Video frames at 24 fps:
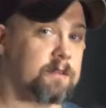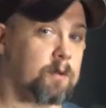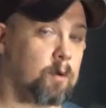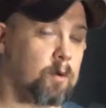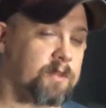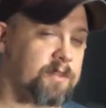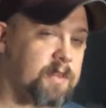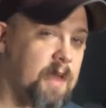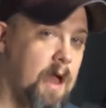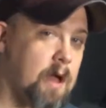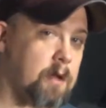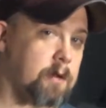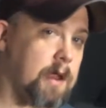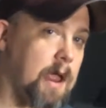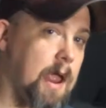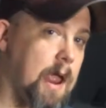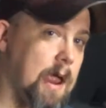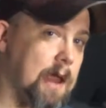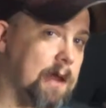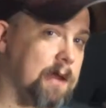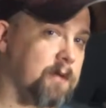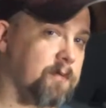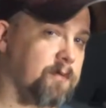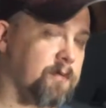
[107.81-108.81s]
So without
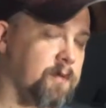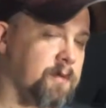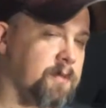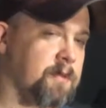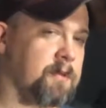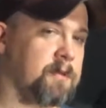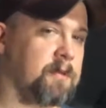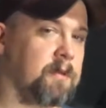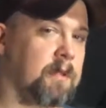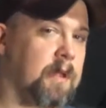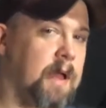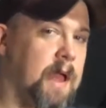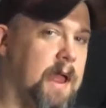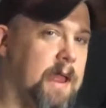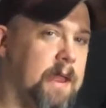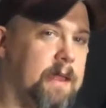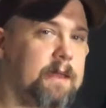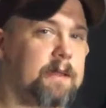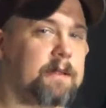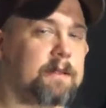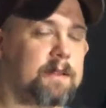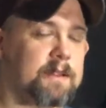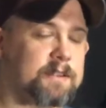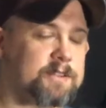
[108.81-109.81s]
any further
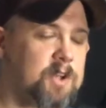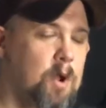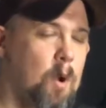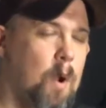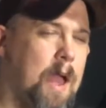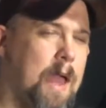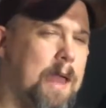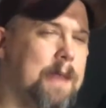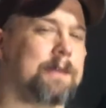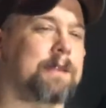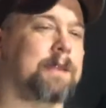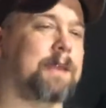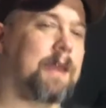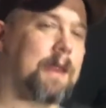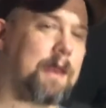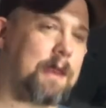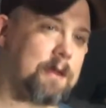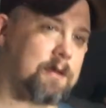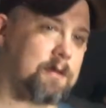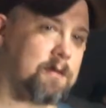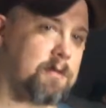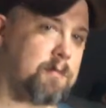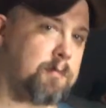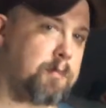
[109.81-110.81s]
delay, let's go ahead and
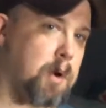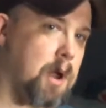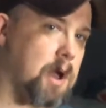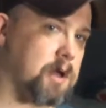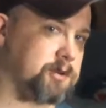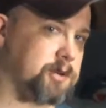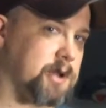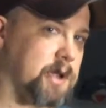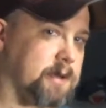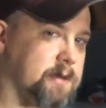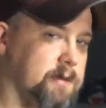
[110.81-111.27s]
get into the project.